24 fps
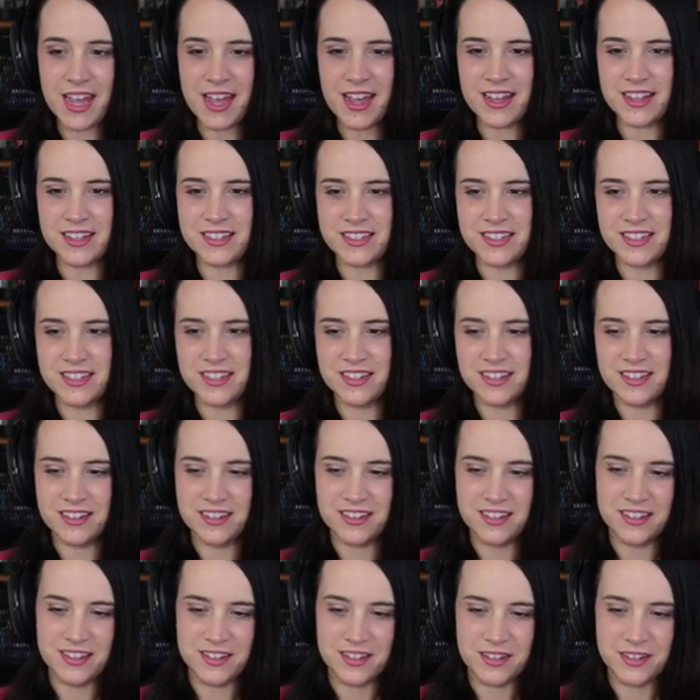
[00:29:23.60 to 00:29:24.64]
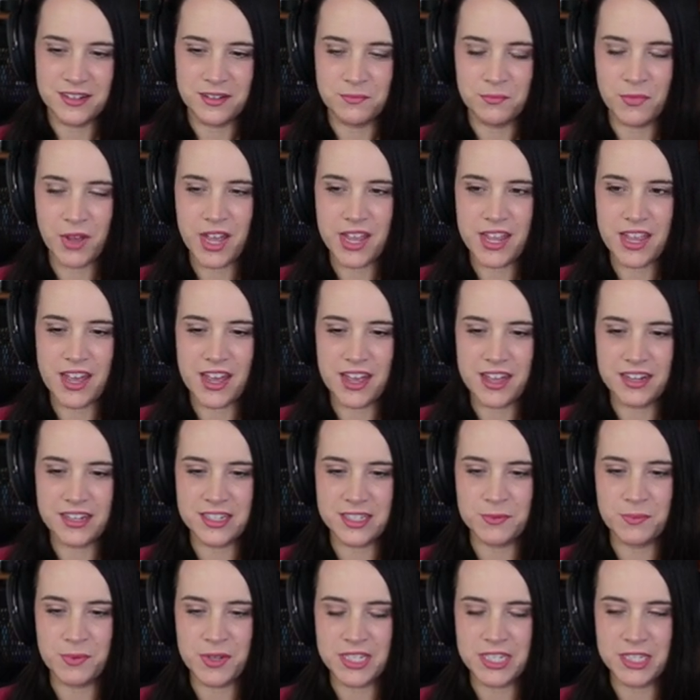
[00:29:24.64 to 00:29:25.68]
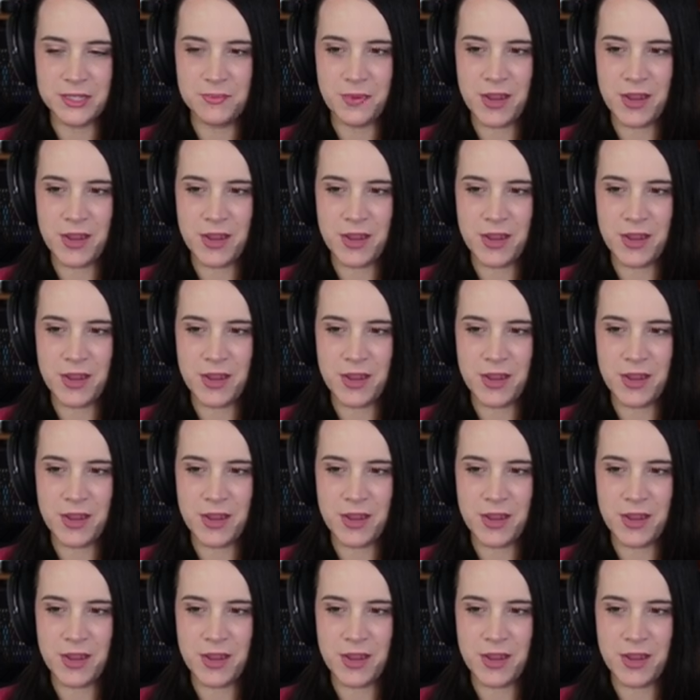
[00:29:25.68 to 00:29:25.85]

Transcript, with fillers: that? My head has been